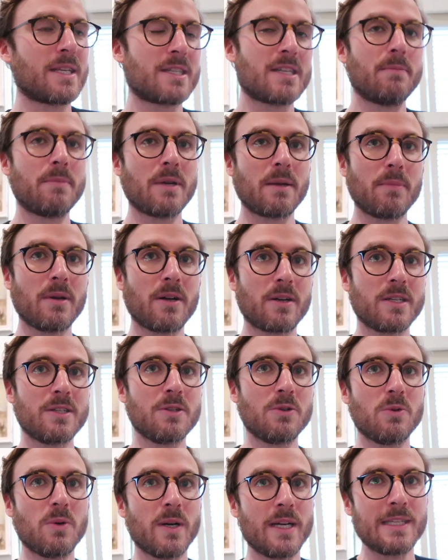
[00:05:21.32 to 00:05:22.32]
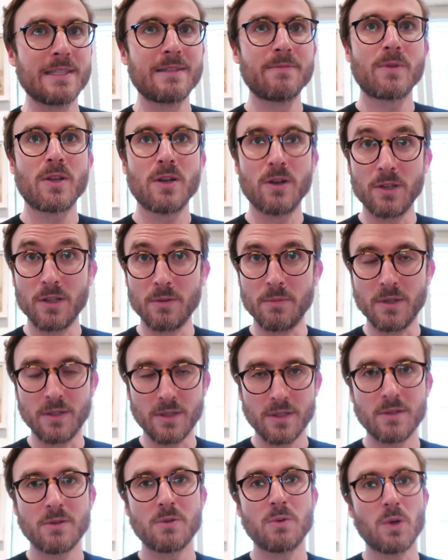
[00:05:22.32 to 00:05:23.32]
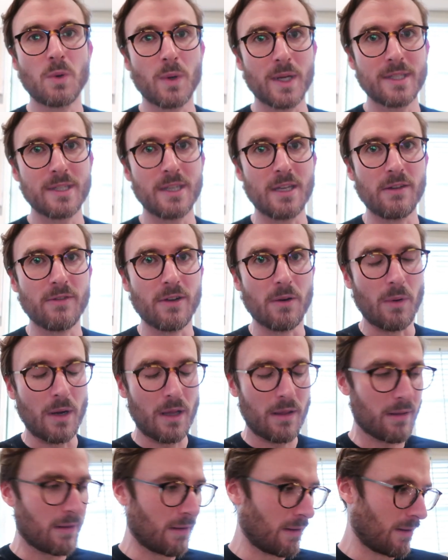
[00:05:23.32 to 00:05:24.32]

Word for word: My stumbling block is always condiments. What do I serve it with?